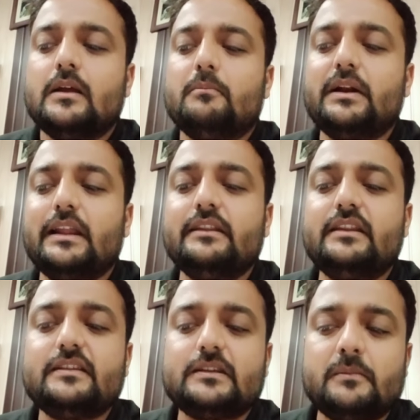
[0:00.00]
But in
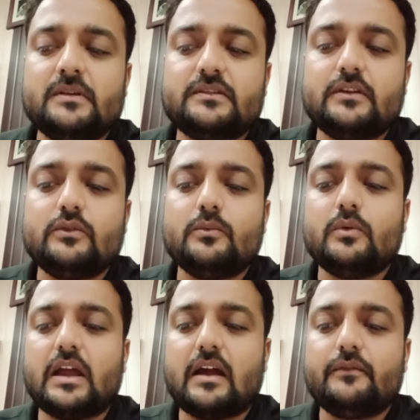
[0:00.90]
this semester you
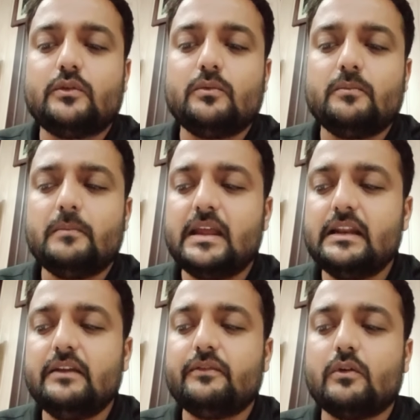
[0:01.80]
have to
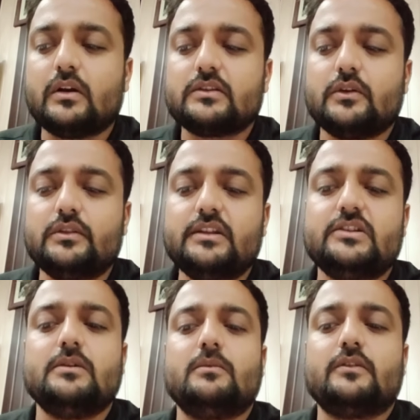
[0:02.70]
mainly focus on the
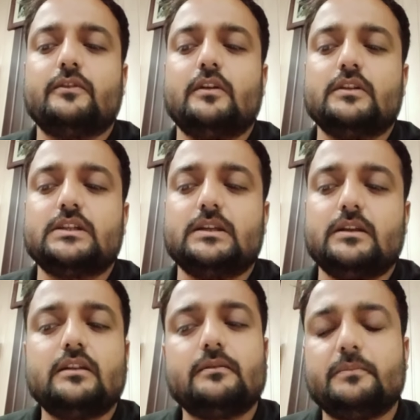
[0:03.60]
geomorphology,
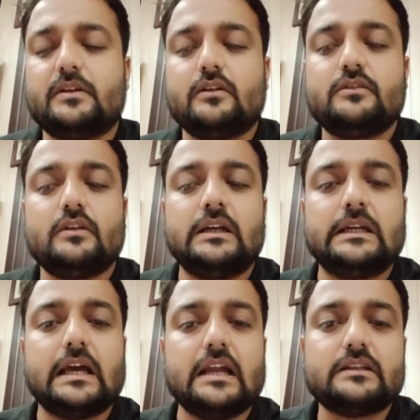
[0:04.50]
because your
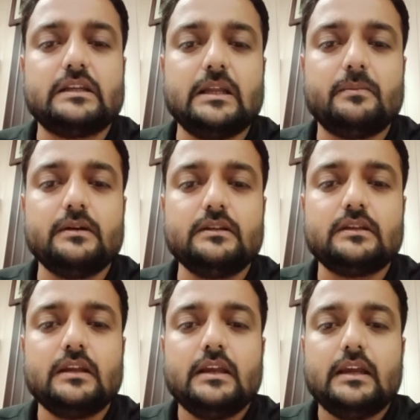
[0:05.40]
entire syllabus,
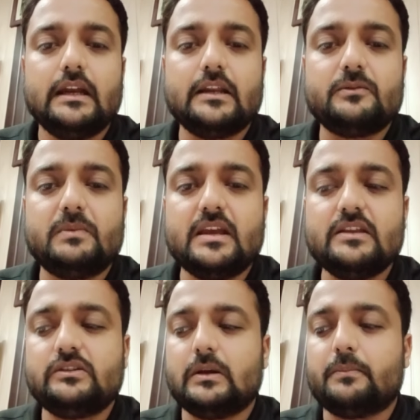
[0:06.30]
it is
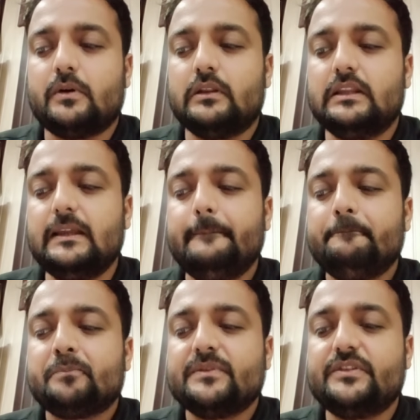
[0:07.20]
based upon the
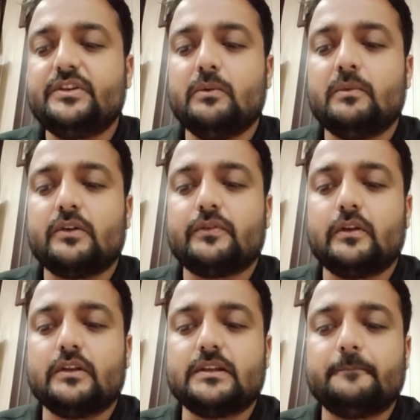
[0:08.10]

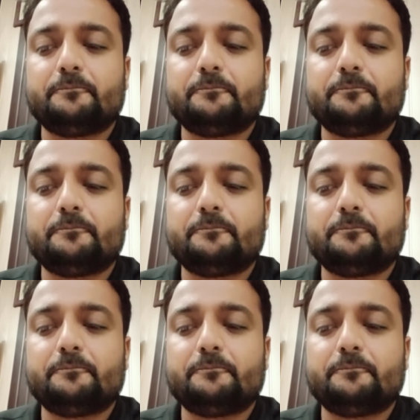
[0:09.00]
geomorphology.